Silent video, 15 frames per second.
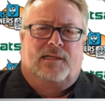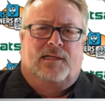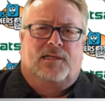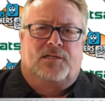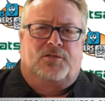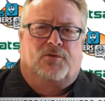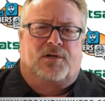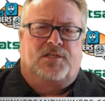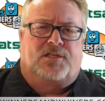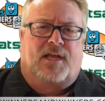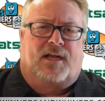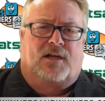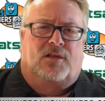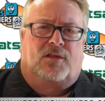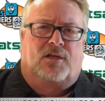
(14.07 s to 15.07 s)
Jordy's
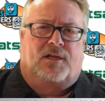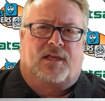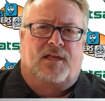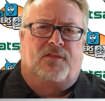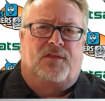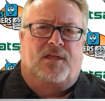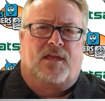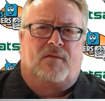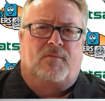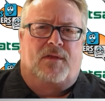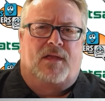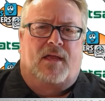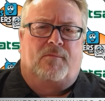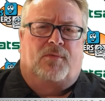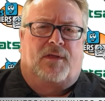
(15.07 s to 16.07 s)
taking a look in the
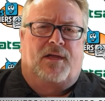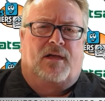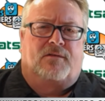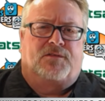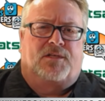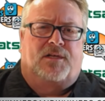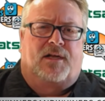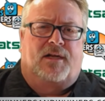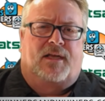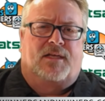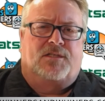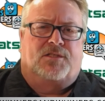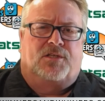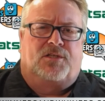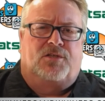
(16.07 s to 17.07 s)
NBA playoffs tonight
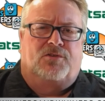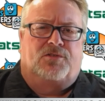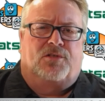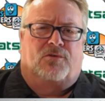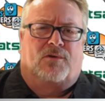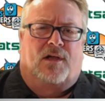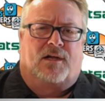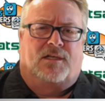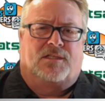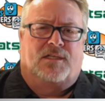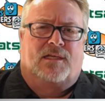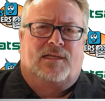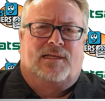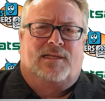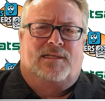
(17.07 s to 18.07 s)
as the Houston Rockets
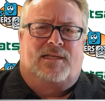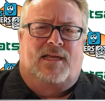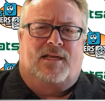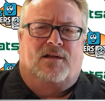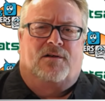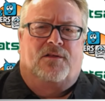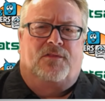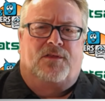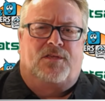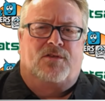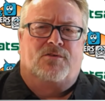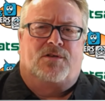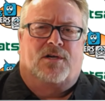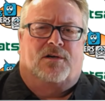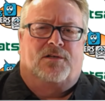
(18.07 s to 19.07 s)
take on the
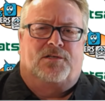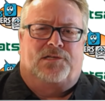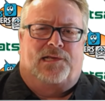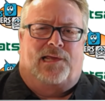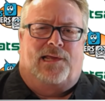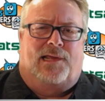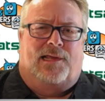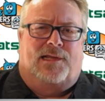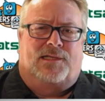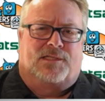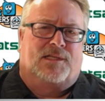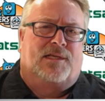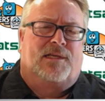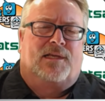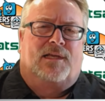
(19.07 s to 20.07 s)
Utah Jazz.
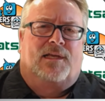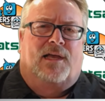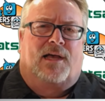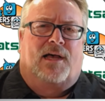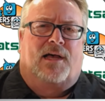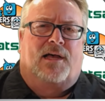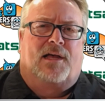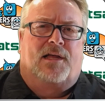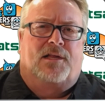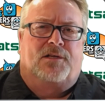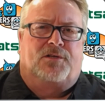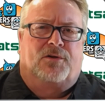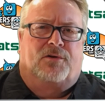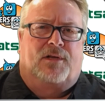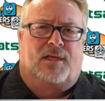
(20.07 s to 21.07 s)

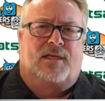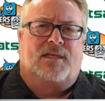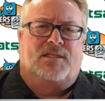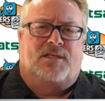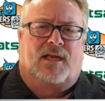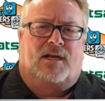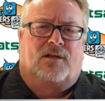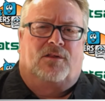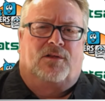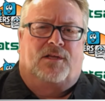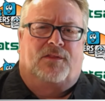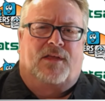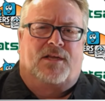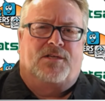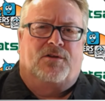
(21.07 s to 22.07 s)
Jordy, he's taking a look
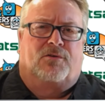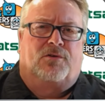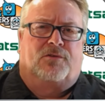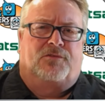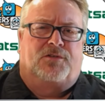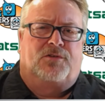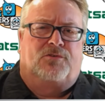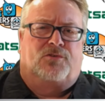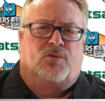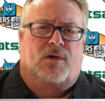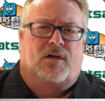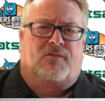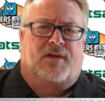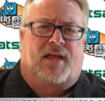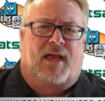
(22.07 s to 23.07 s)
at that total of
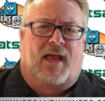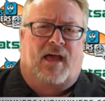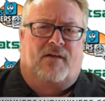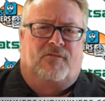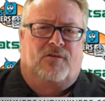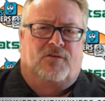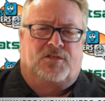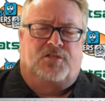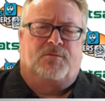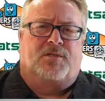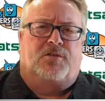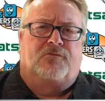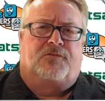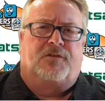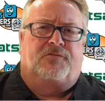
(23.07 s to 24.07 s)

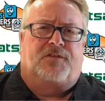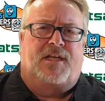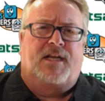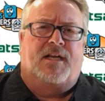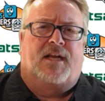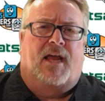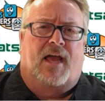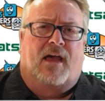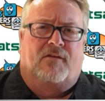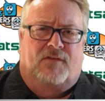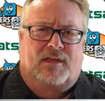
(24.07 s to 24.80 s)
215.5,